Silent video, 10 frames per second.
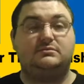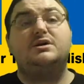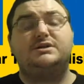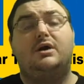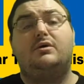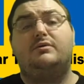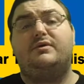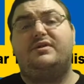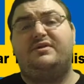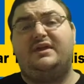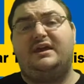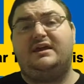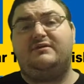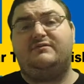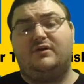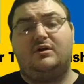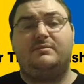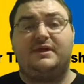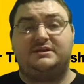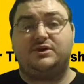So the
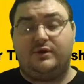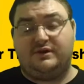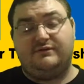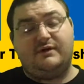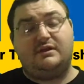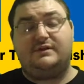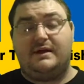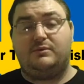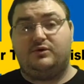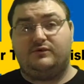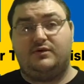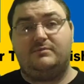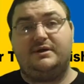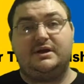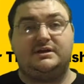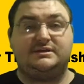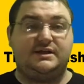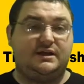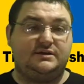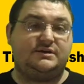verb that's going to follow that modal verb, because
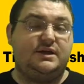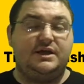there's